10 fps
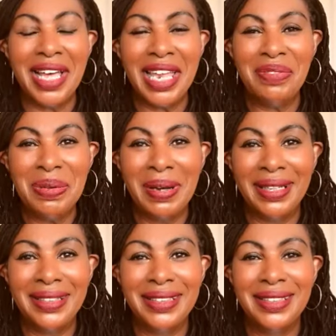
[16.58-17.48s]
Hi
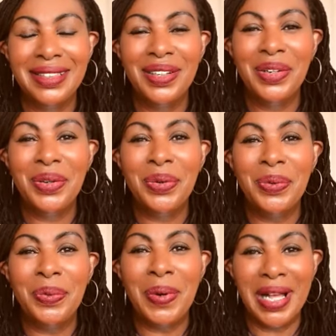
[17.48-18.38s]
everyone,
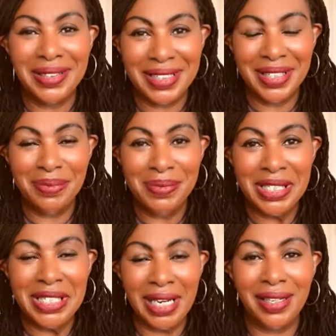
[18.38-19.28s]
welcome
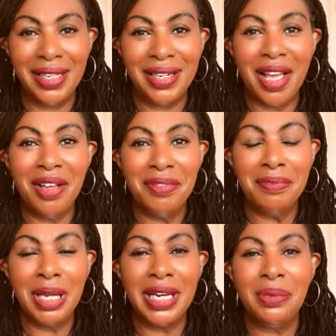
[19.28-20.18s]
to Channeling
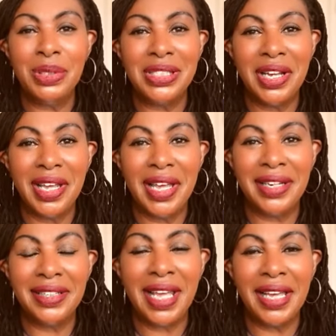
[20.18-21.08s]
Love. My name is
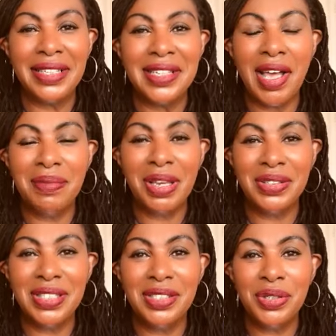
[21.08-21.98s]
Diane and I'm
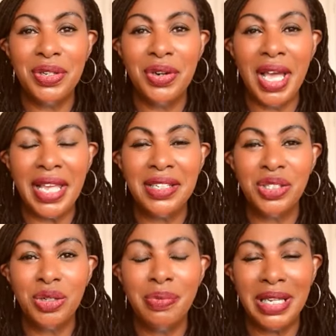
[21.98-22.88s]
going to do your
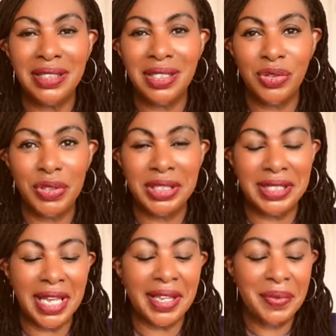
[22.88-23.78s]
angel message for
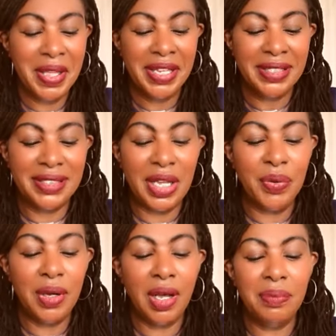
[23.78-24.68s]
today.
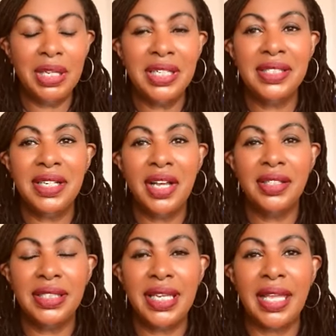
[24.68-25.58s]
So I'm going to
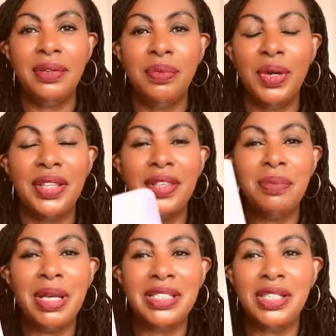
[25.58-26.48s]
start again with
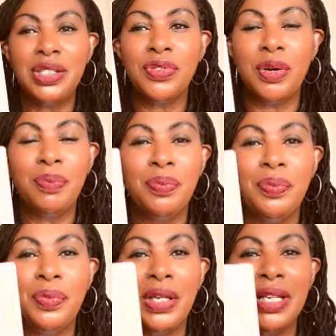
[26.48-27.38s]
a message from
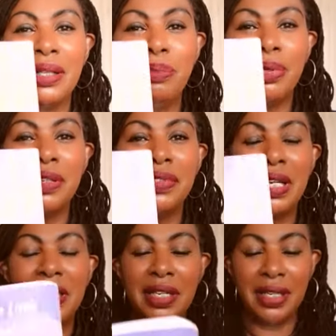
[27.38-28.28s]
the little book of
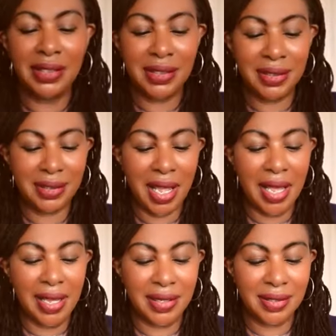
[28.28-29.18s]
daily guidance,
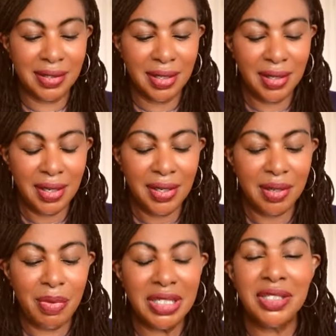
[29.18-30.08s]
and
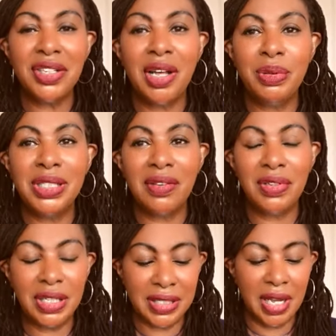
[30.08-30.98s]
the message that I was
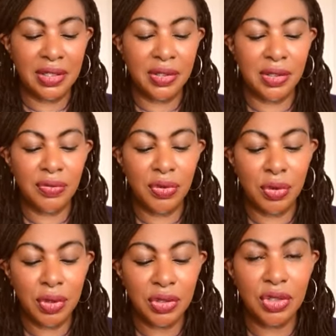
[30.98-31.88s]
given is
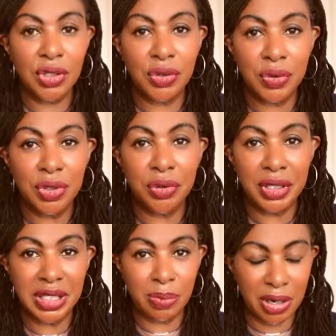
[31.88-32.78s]
104, choose your
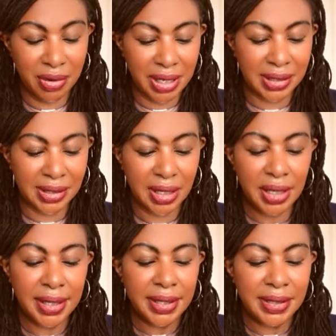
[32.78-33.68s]
experience.
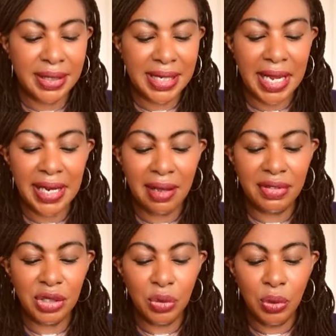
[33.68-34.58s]
Today love
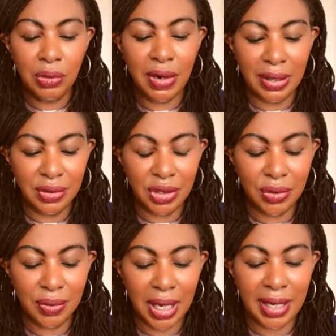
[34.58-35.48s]
is all around
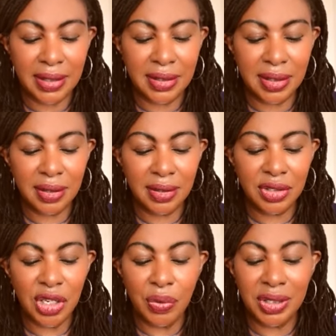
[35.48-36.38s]
you and
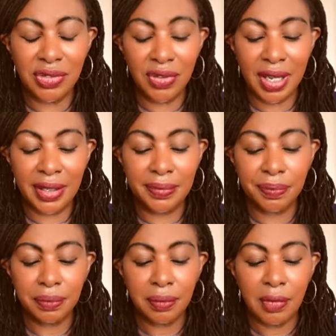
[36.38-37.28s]
so is fear.
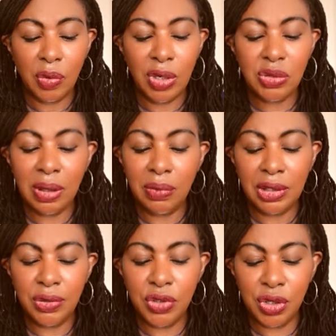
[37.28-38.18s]
Which one
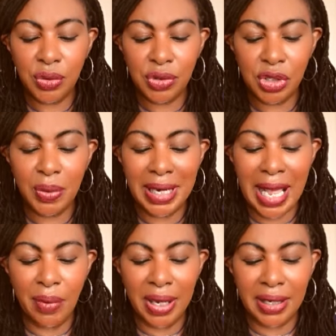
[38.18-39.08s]
will you choose to
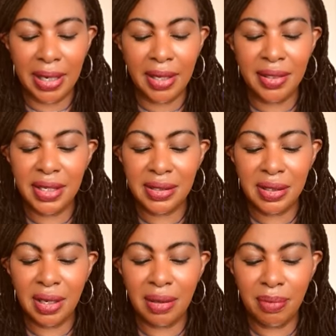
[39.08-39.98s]
allow in? At this
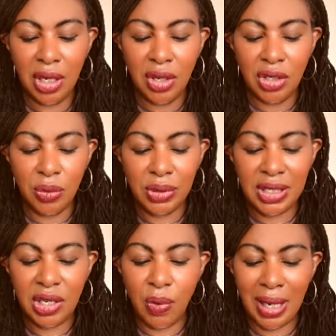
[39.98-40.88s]
time, you will
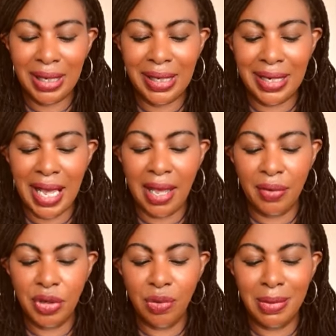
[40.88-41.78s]
see quite clearly
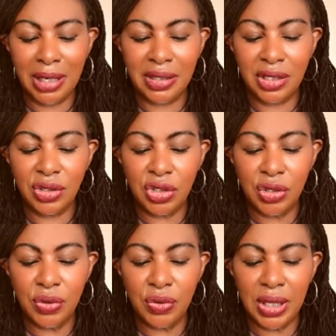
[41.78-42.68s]
how your mind can
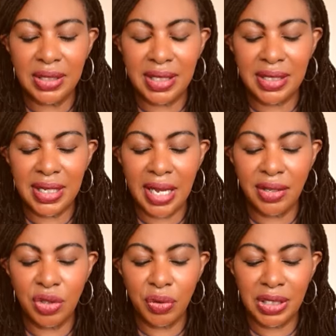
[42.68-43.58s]
choose and
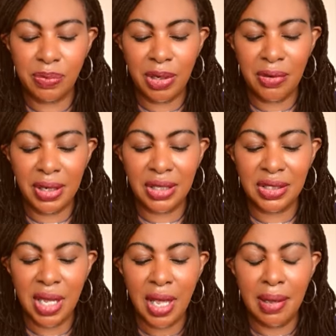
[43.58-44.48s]
dictate your
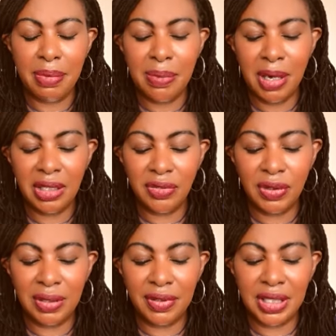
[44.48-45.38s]
experience. Be
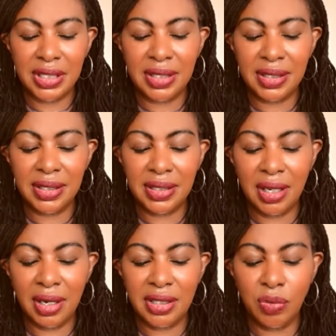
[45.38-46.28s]
mindful of this and
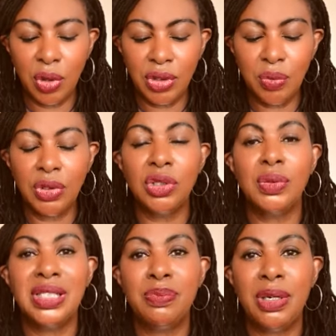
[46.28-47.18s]
decide what you want
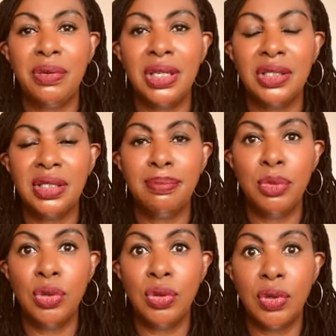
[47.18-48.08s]
to experience
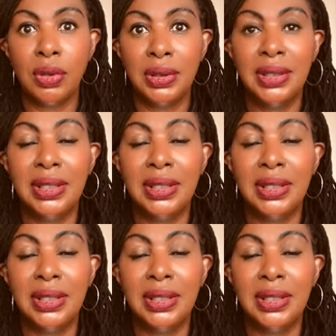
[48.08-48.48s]
more.